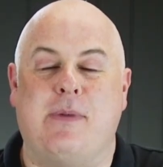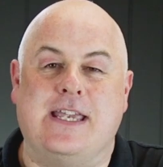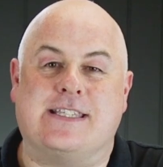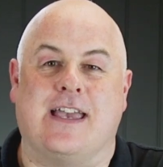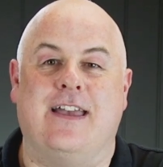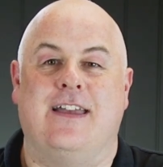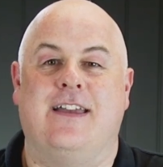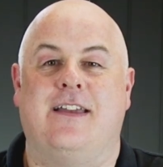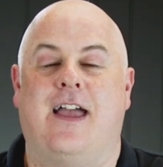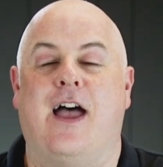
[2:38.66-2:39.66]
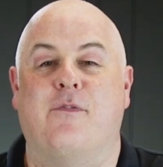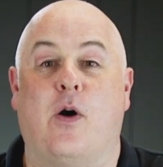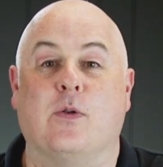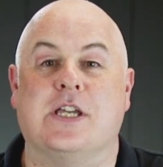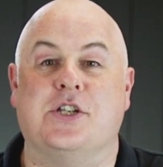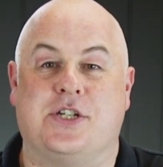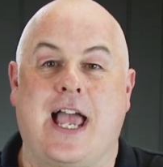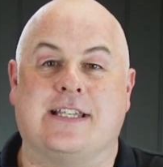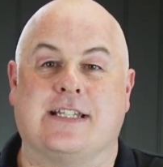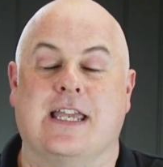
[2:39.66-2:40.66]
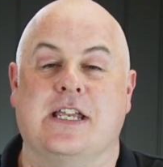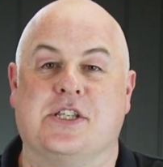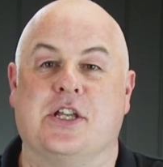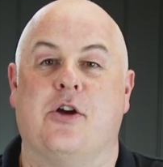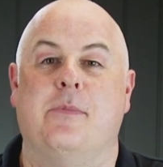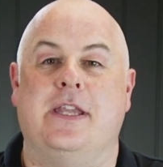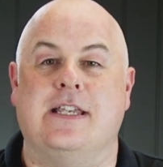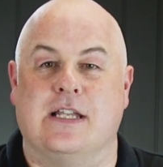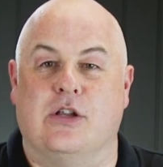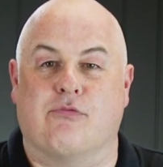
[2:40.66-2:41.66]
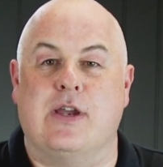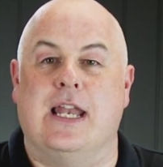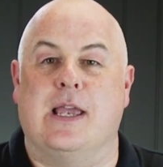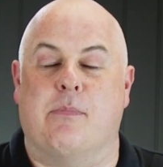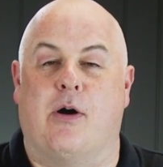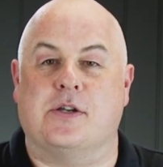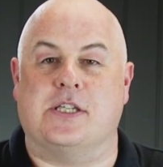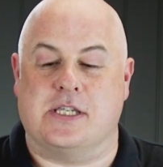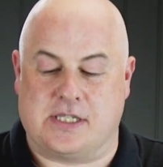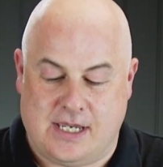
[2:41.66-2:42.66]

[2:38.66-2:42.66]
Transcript: meter uh, voltage test leads that come in these little reeling boxes,